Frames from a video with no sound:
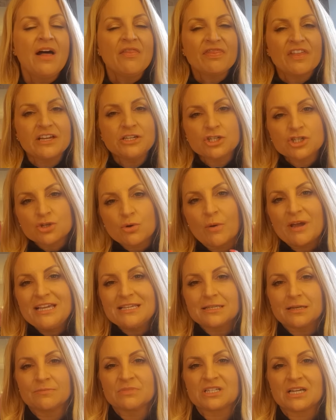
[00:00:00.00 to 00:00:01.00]
they
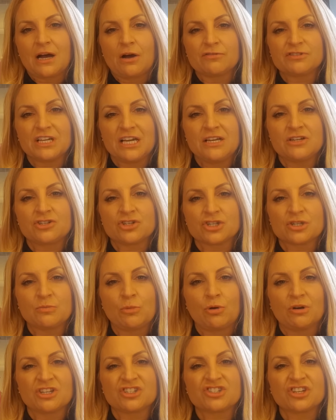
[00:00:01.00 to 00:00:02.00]
squeeze themselves into
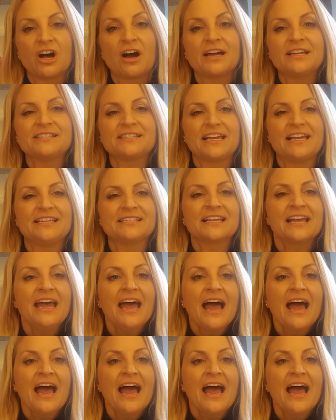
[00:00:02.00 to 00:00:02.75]
smaller sizes